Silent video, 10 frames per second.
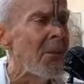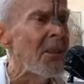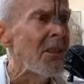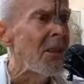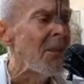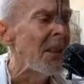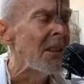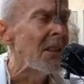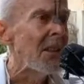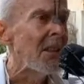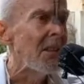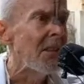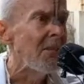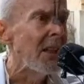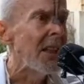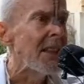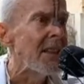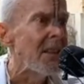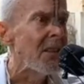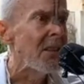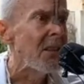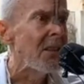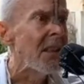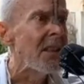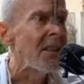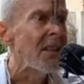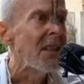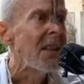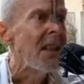of their toenails, the radiance of their toenails,